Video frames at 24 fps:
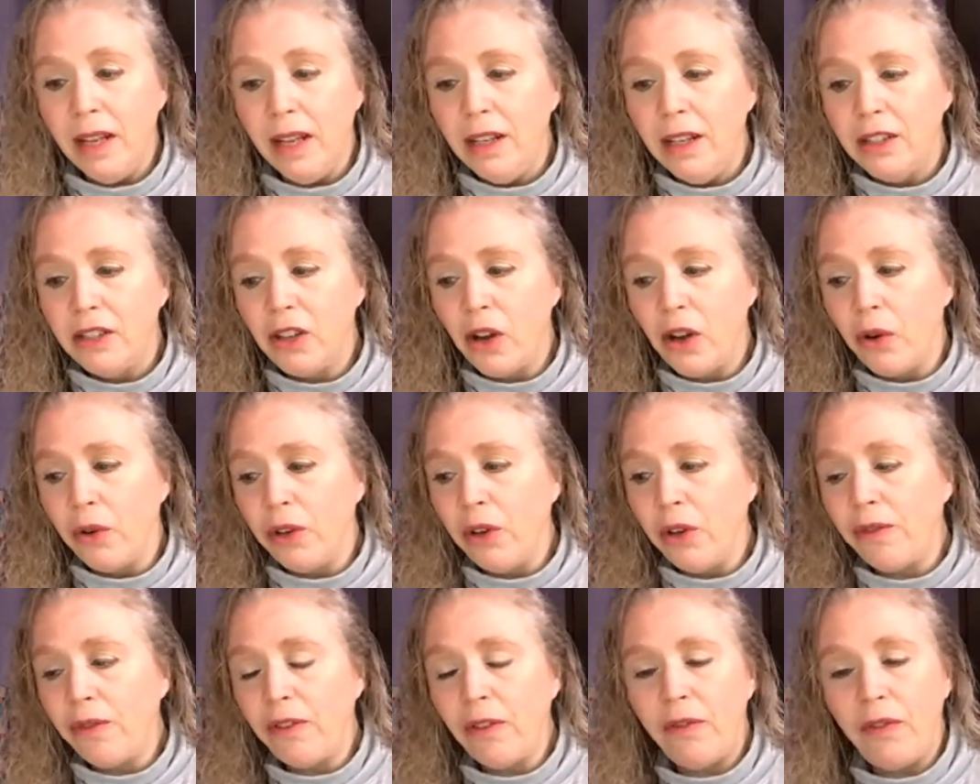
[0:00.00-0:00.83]
So
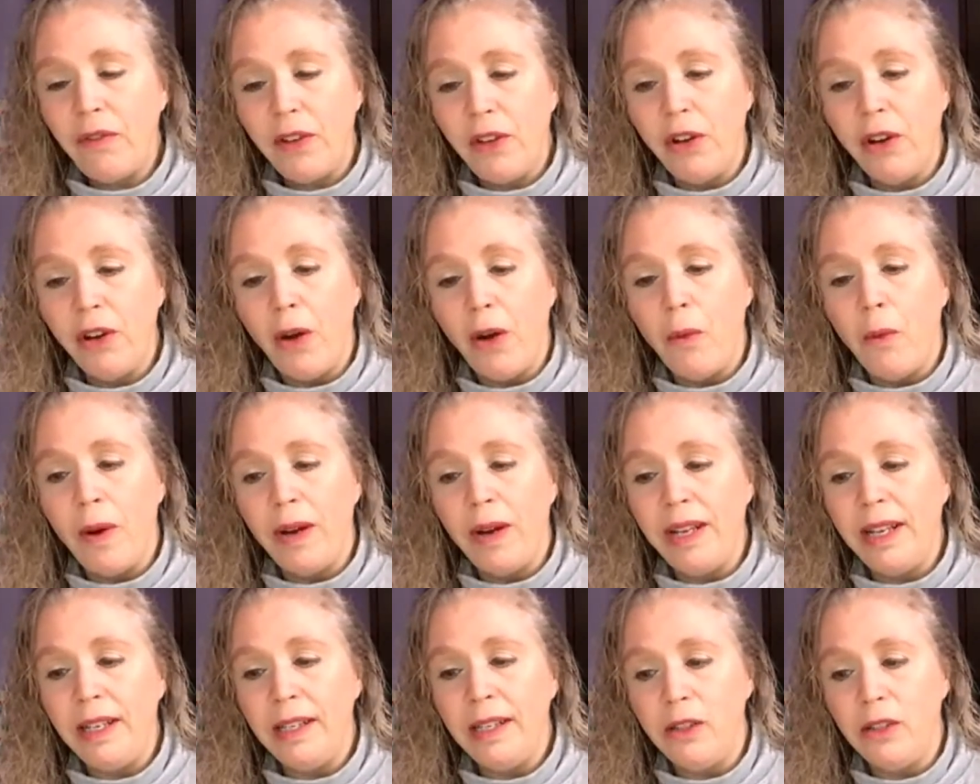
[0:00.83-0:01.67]
you have to figure out
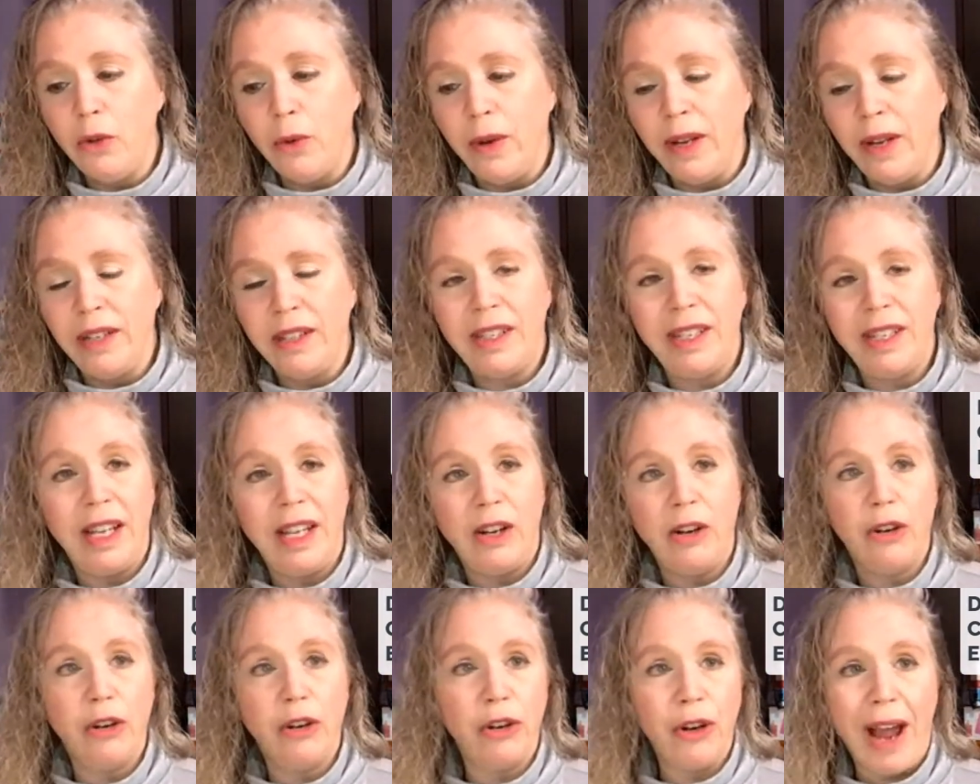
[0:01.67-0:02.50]
what he's doing to get
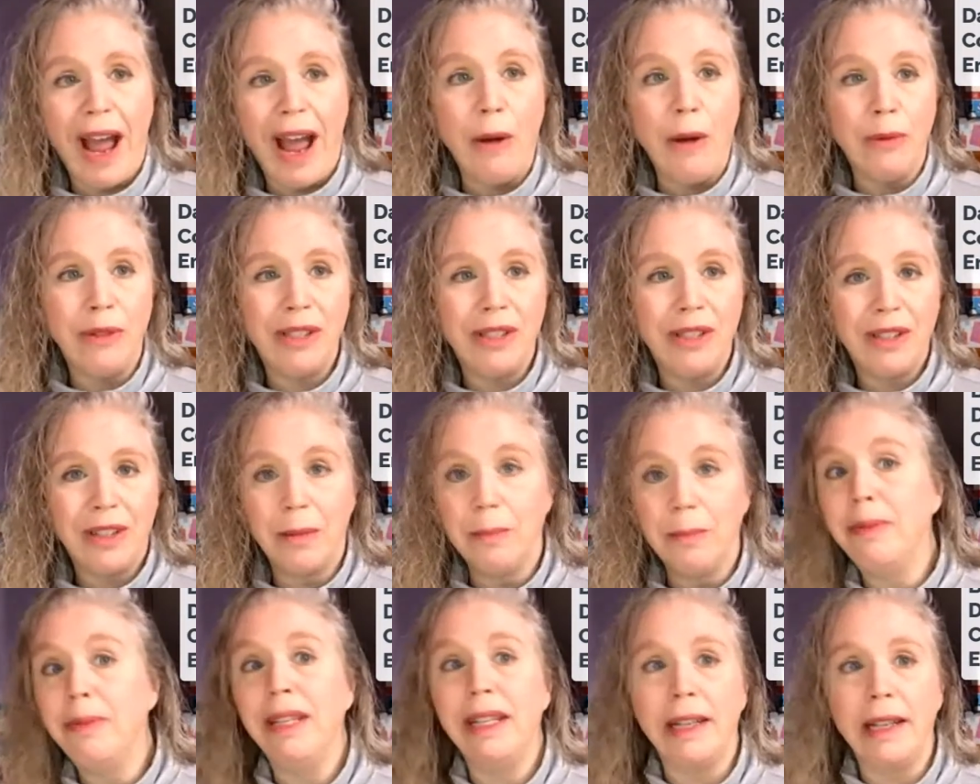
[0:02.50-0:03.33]
her out
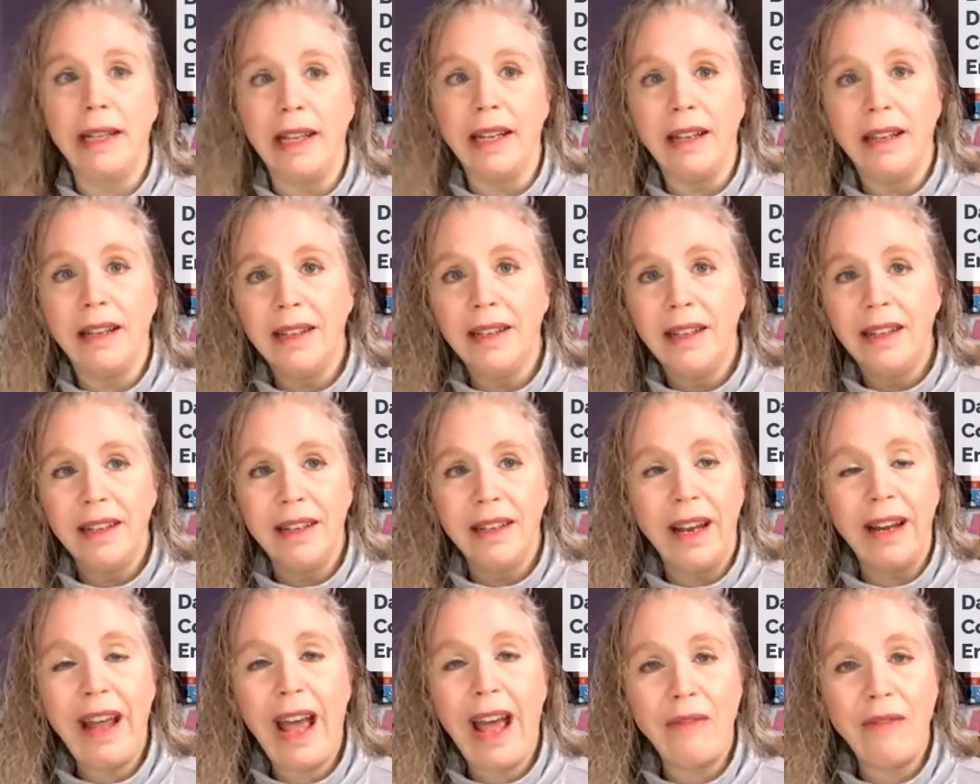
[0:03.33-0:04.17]
completely,
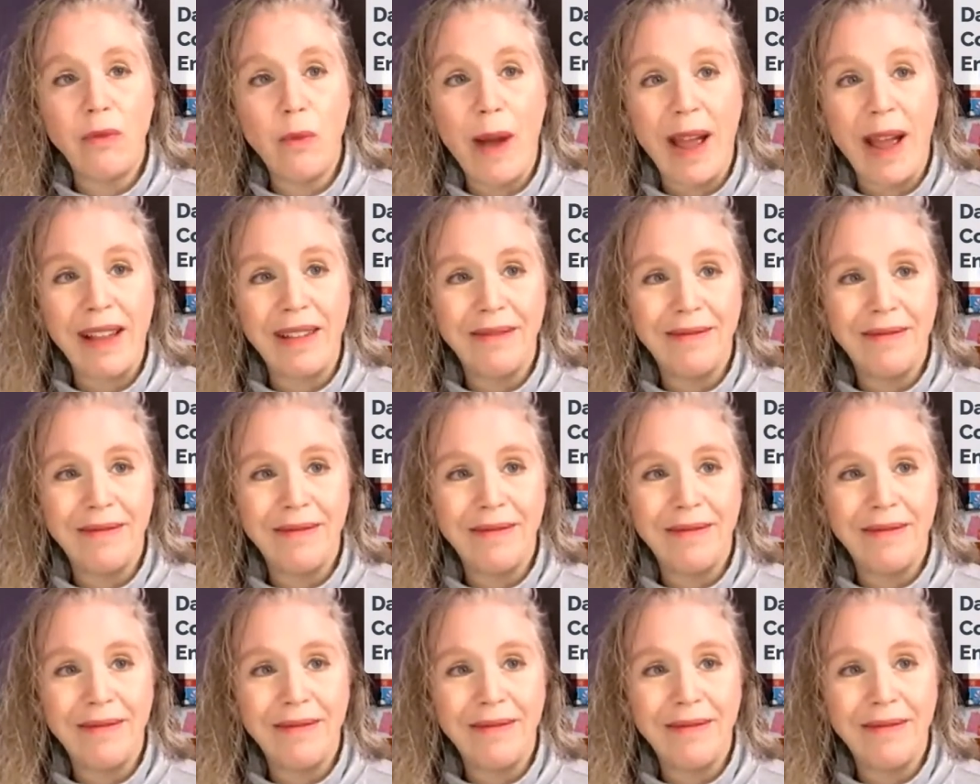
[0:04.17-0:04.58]
not halfway.